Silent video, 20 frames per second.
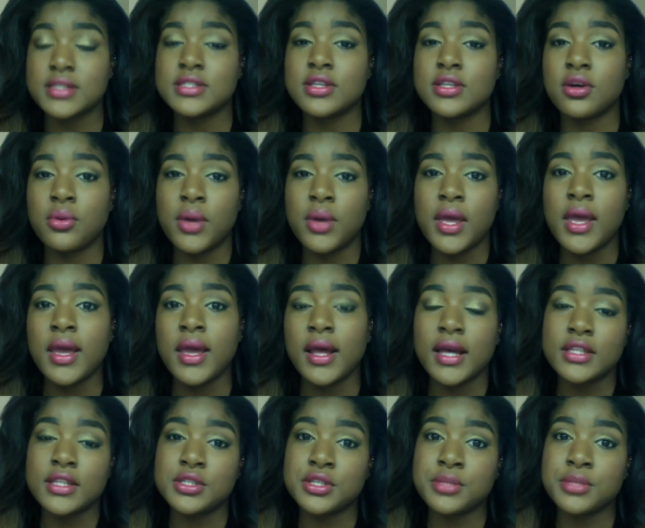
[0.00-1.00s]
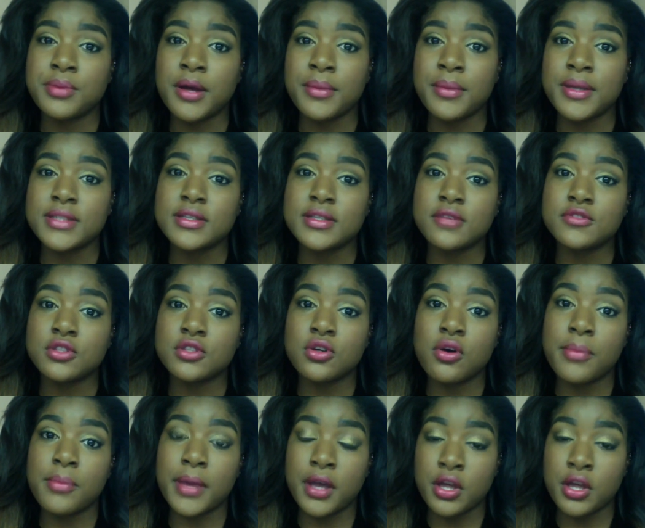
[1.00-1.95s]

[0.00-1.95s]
So I took it upon myself to go on my